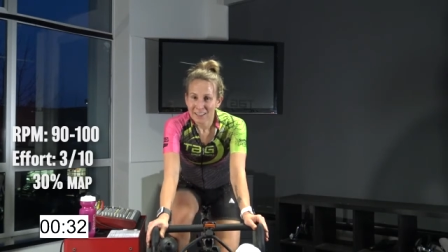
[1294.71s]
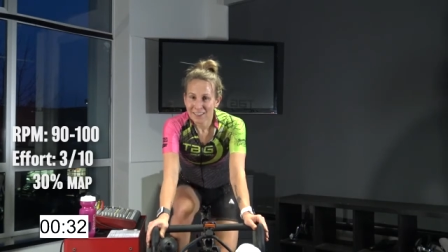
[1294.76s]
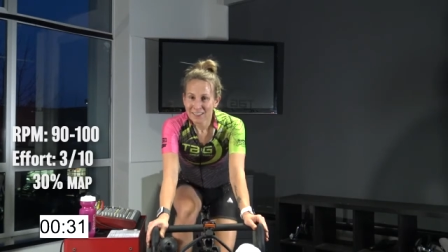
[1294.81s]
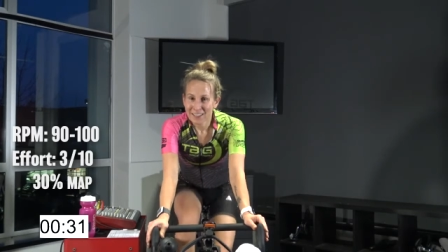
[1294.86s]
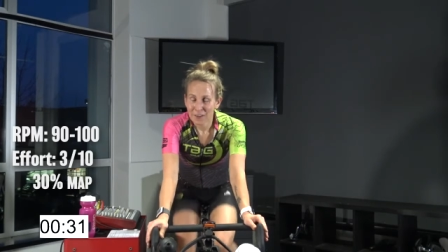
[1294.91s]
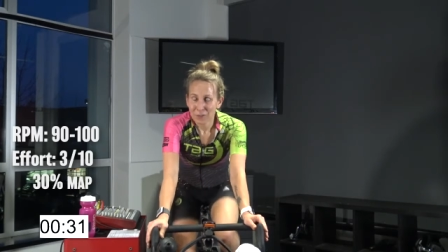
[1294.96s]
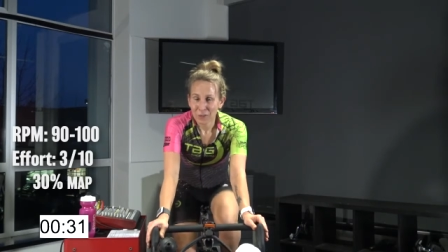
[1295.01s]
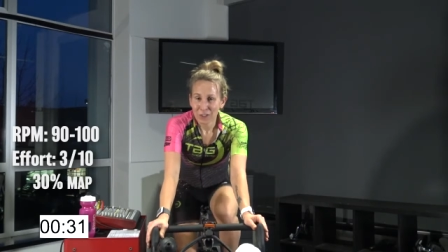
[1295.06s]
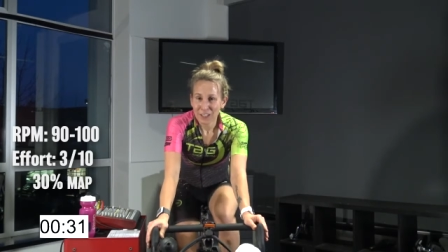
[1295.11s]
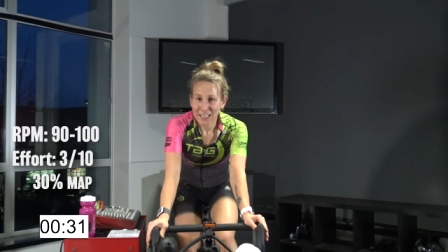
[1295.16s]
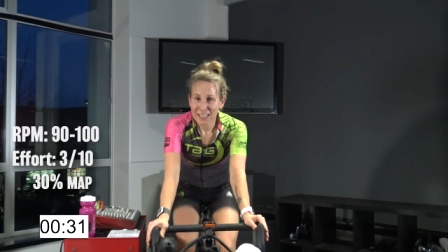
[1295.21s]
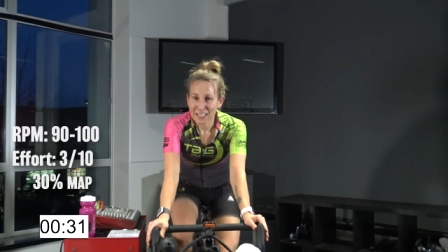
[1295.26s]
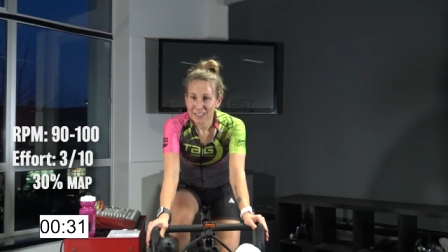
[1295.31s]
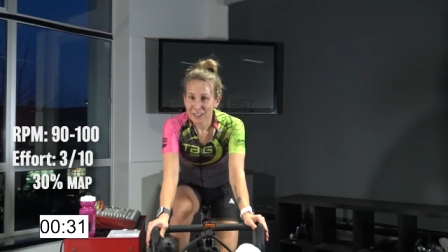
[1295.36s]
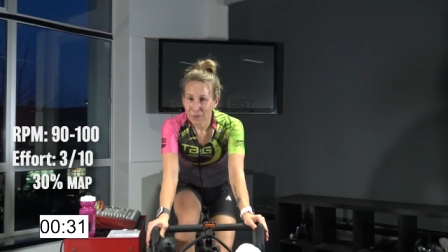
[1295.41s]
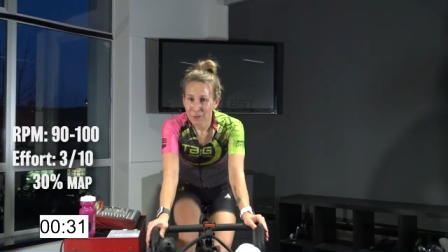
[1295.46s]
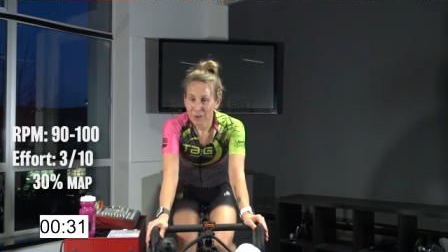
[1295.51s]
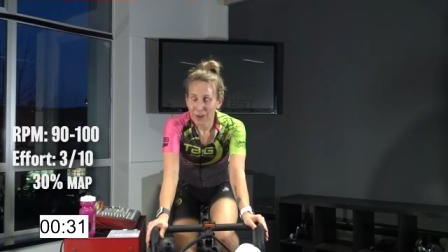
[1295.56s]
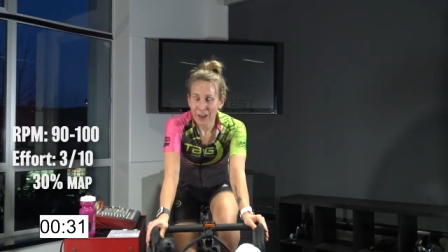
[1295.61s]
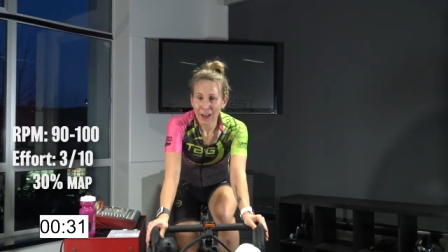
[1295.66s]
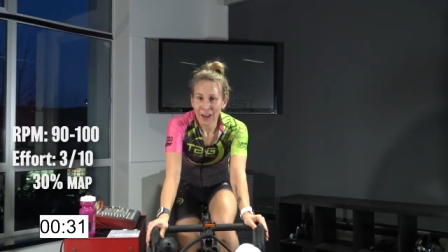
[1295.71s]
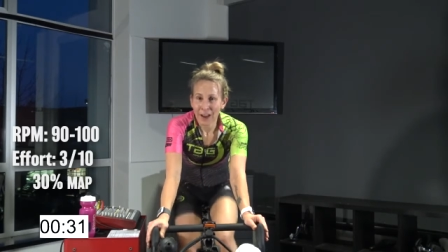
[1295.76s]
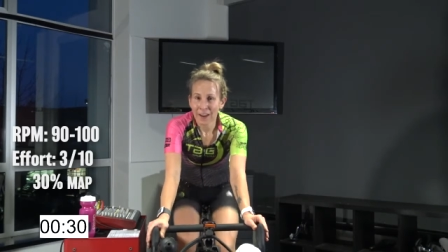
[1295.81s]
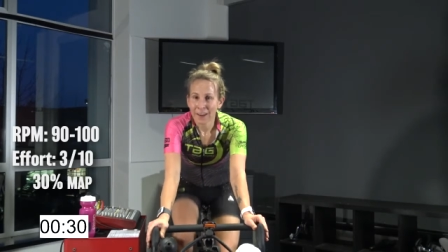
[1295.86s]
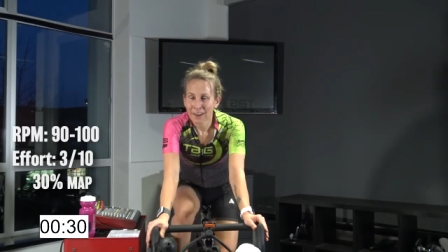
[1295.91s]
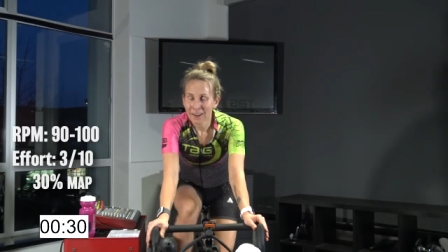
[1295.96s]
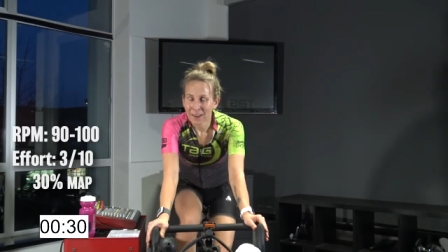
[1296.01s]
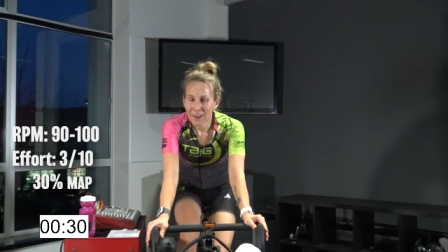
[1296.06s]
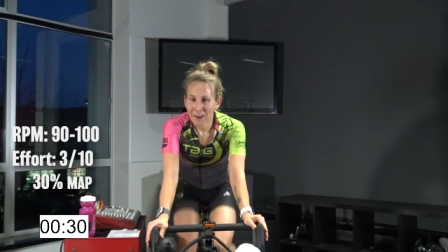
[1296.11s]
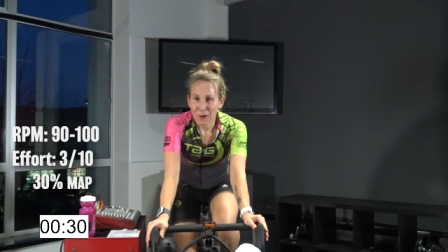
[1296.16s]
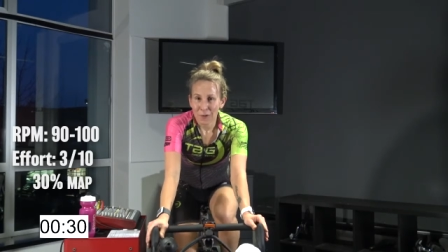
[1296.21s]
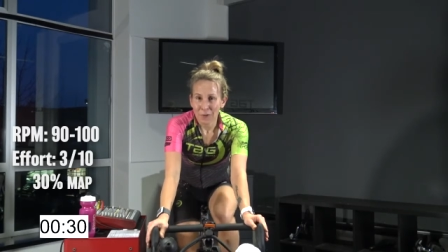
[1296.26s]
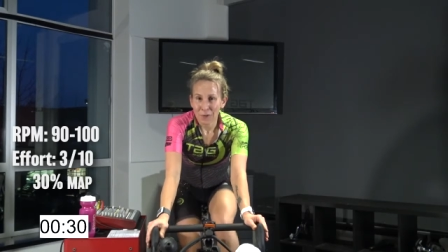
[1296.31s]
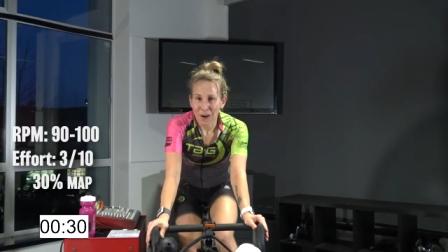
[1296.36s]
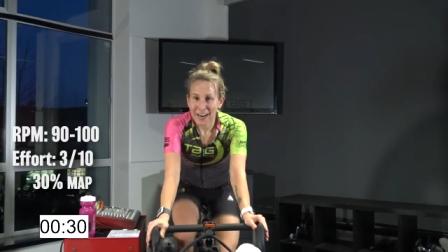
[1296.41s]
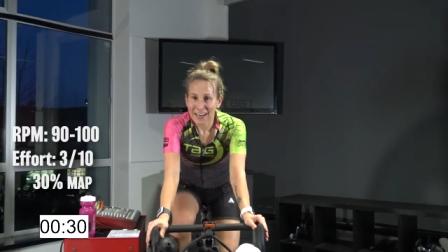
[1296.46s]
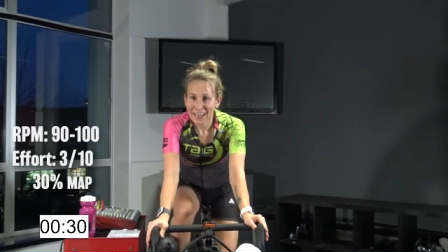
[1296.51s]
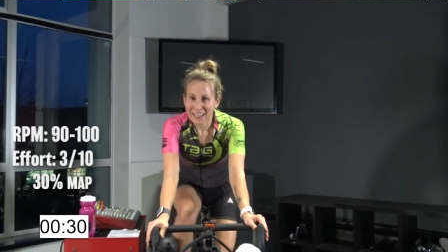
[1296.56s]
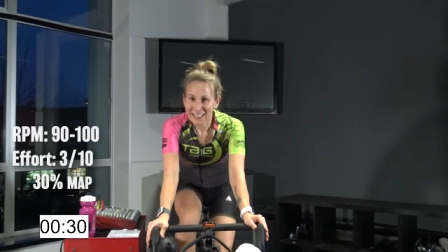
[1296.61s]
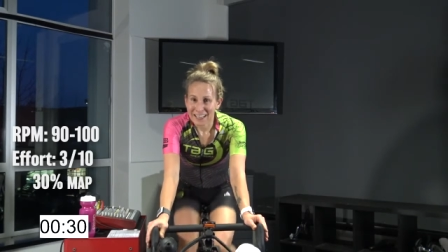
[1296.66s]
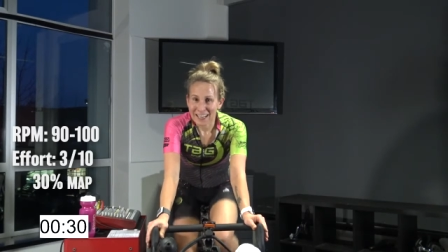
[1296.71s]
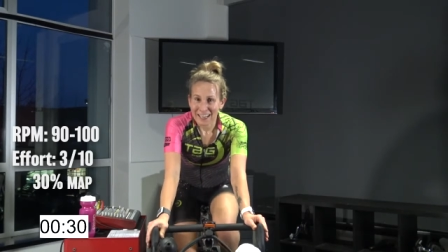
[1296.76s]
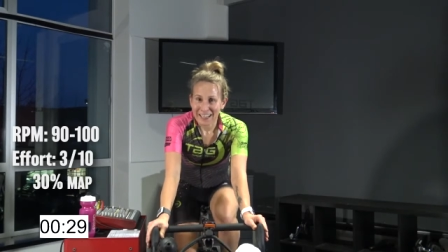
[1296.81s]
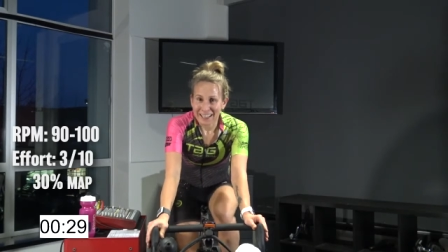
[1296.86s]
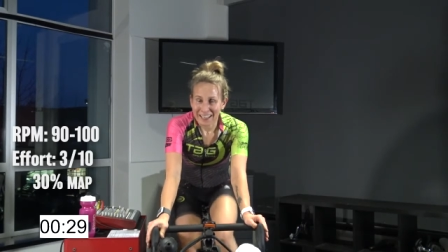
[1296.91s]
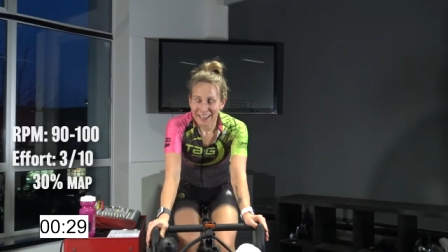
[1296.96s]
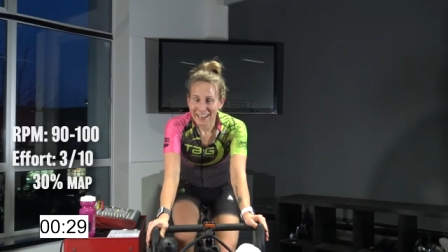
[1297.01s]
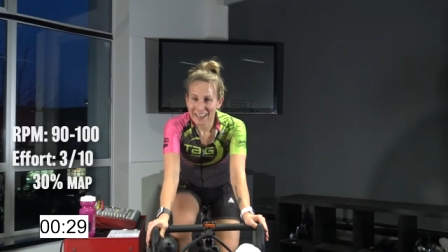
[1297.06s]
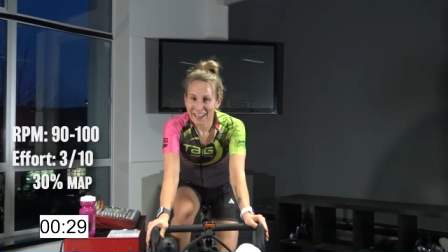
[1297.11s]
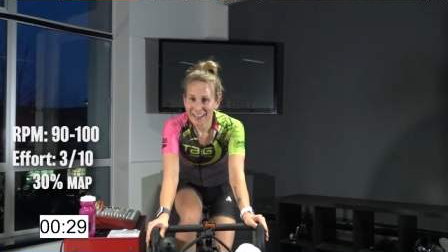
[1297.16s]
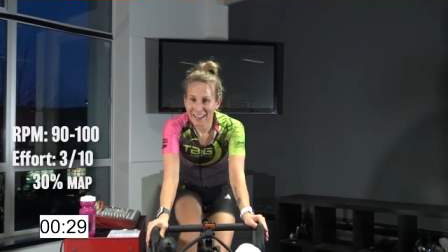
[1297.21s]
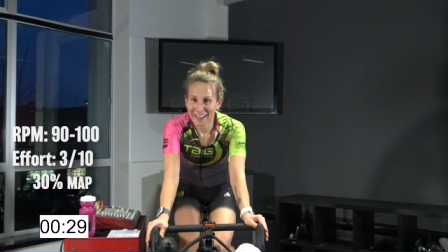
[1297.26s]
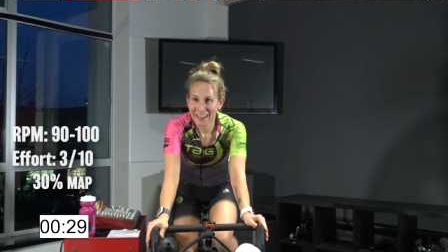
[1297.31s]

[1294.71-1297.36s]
several days of riding daily.